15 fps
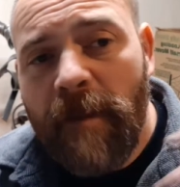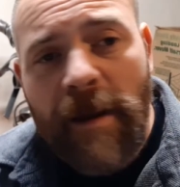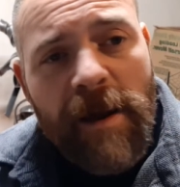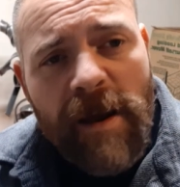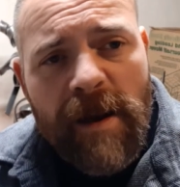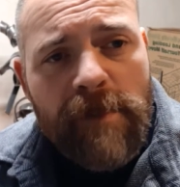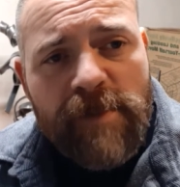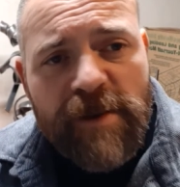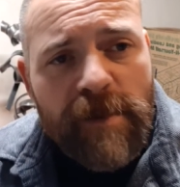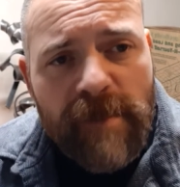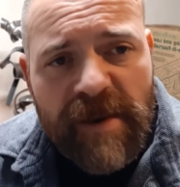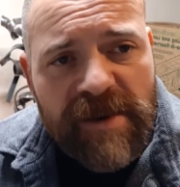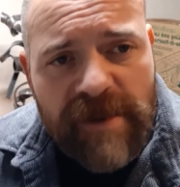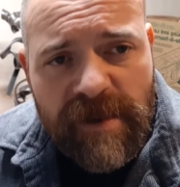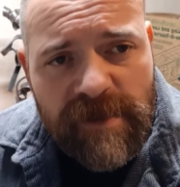And I'm sure
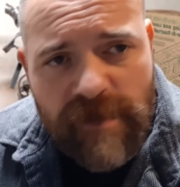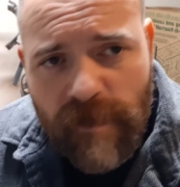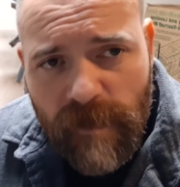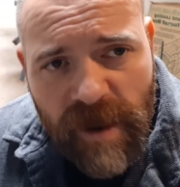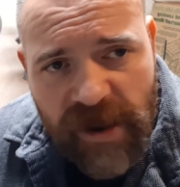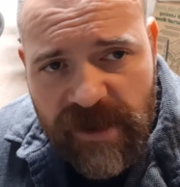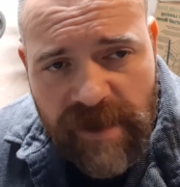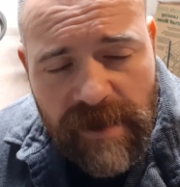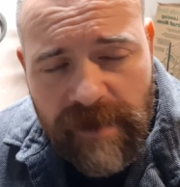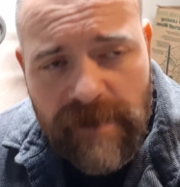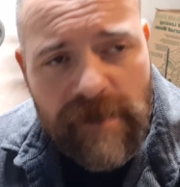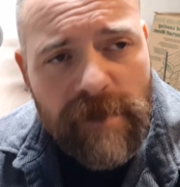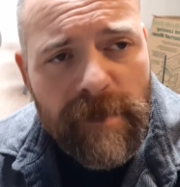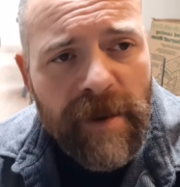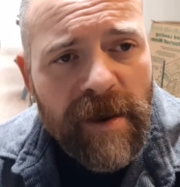my sons will watch it and
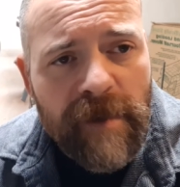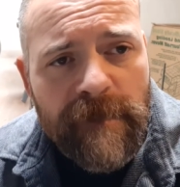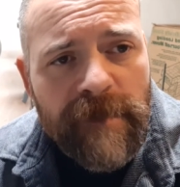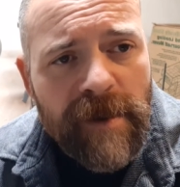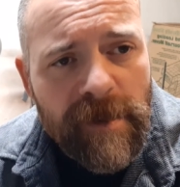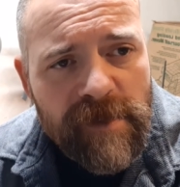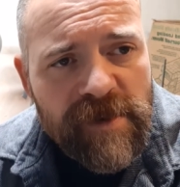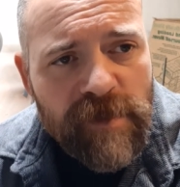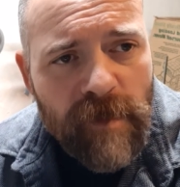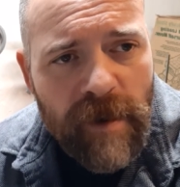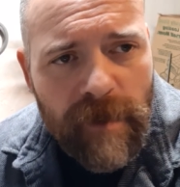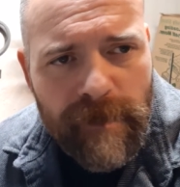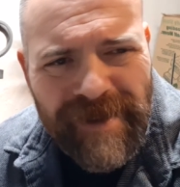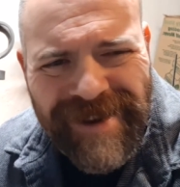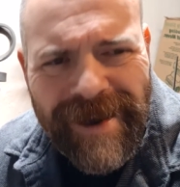it'll be good for them as
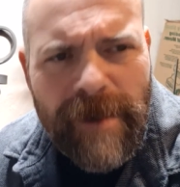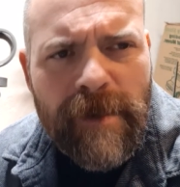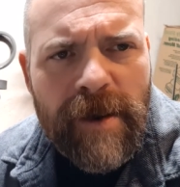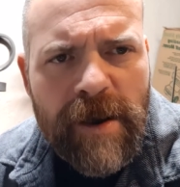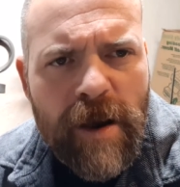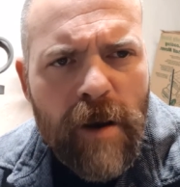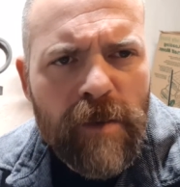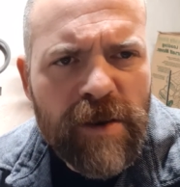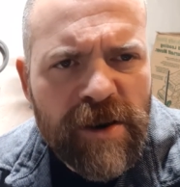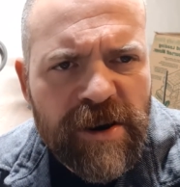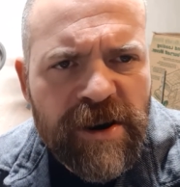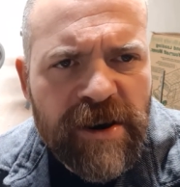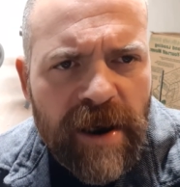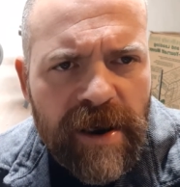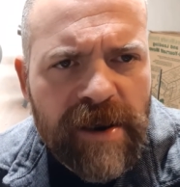well. But they already know this
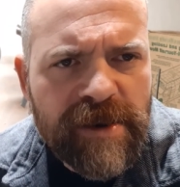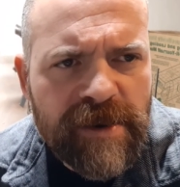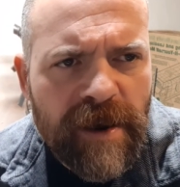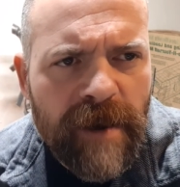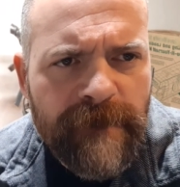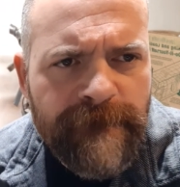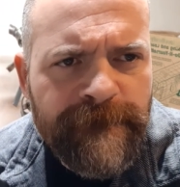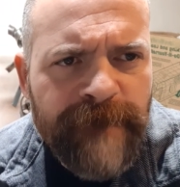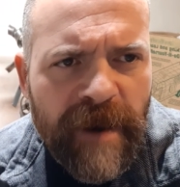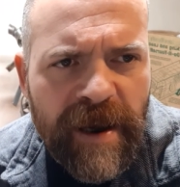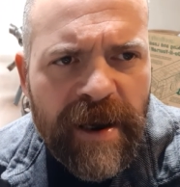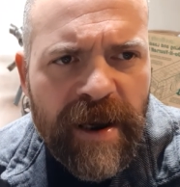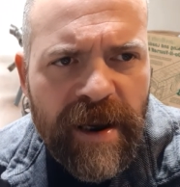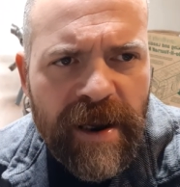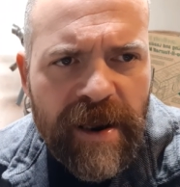shit because they're not
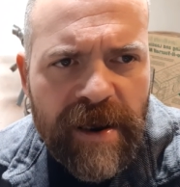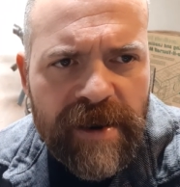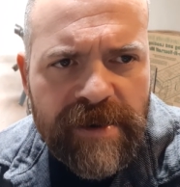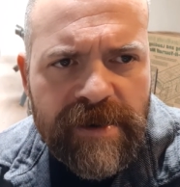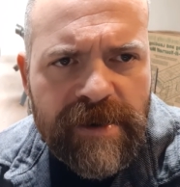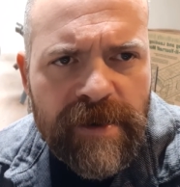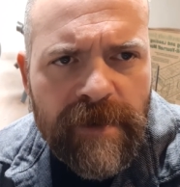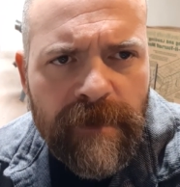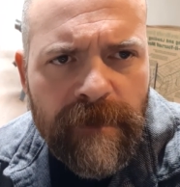fucking idiots.